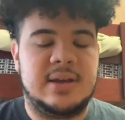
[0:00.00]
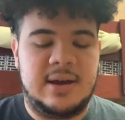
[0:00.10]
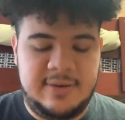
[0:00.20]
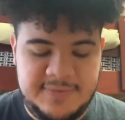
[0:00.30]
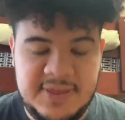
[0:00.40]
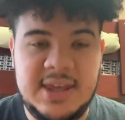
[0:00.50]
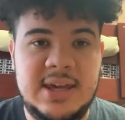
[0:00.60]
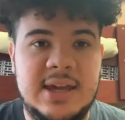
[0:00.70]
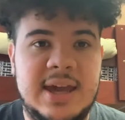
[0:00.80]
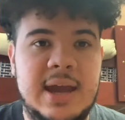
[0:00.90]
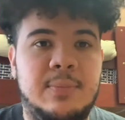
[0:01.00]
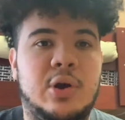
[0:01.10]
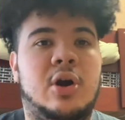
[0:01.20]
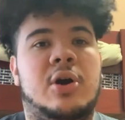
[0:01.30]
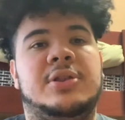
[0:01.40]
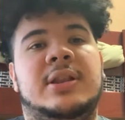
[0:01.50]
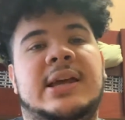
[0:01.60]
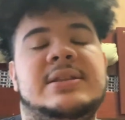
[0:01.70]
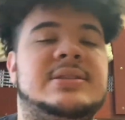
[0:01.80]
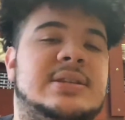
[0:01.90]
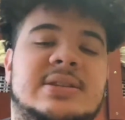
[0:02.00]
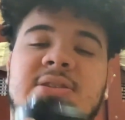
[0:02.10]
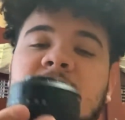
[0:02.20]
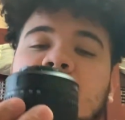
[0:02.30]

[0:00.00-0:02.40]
of the camera are the lenses. So